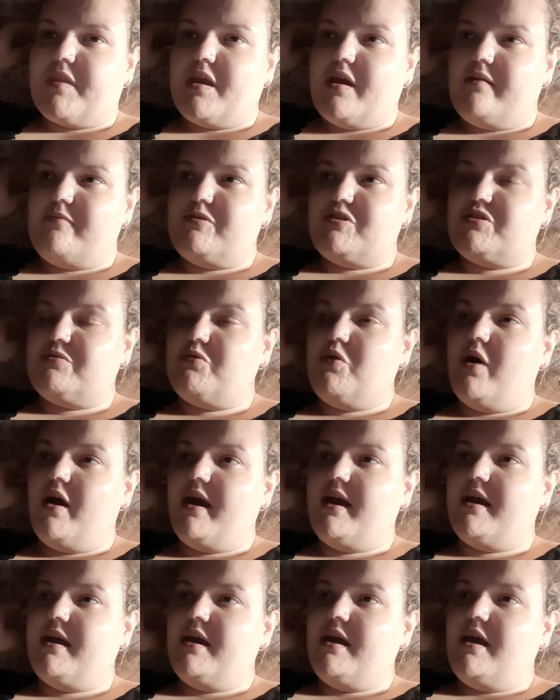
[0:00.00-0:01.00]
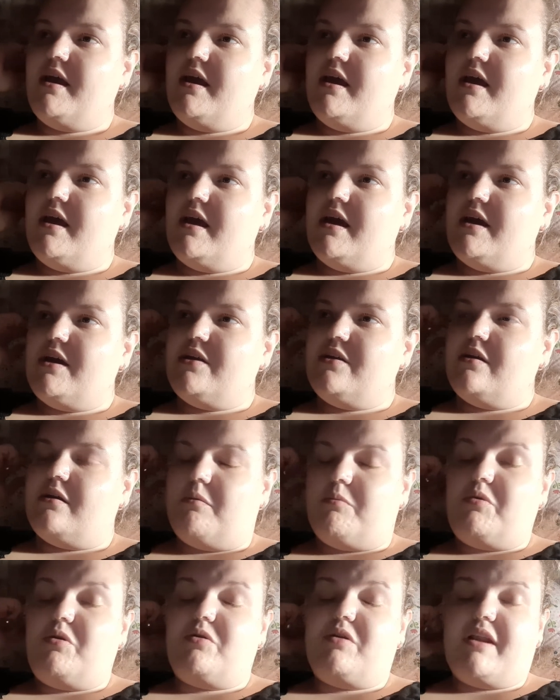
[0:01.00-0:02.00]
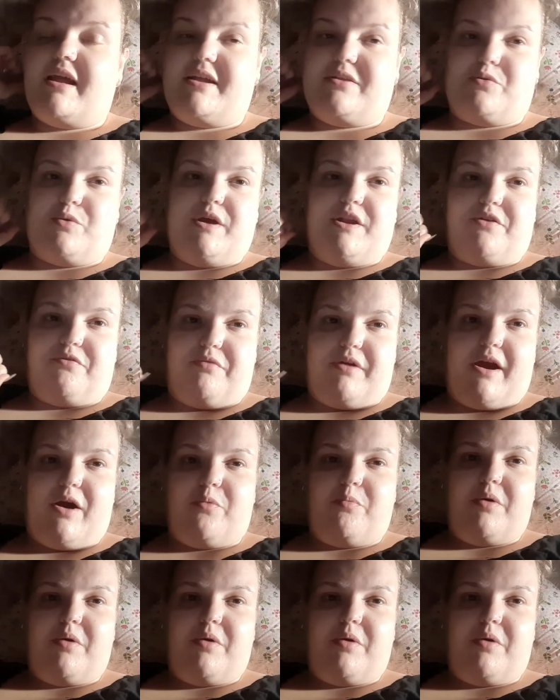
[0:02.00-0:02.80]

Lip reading: which I'm not glad we had a row,